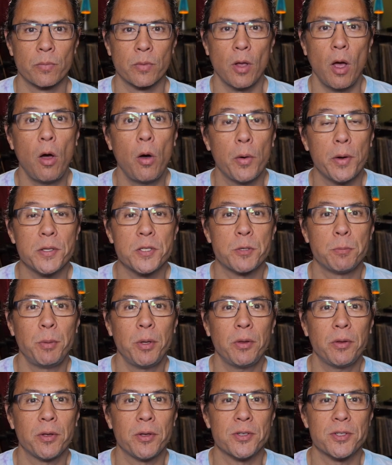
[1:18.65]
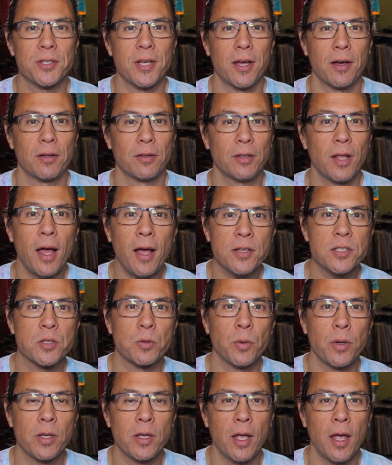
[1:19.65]
Oh, it's millions now.
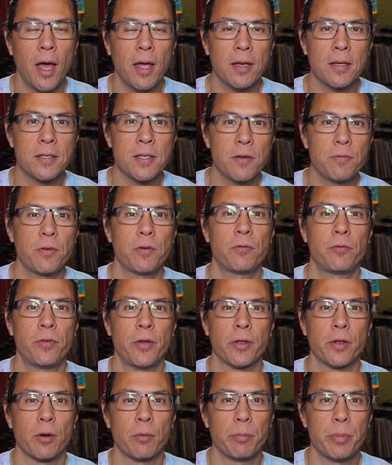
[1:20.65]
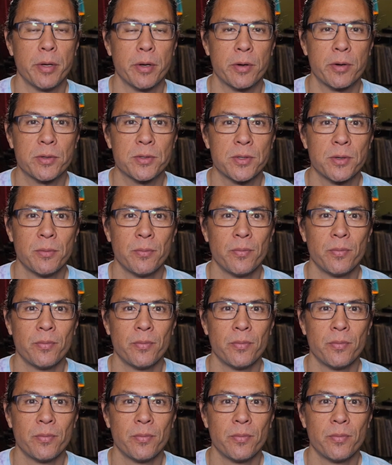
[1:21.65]
Last week you had a different figure, Piers.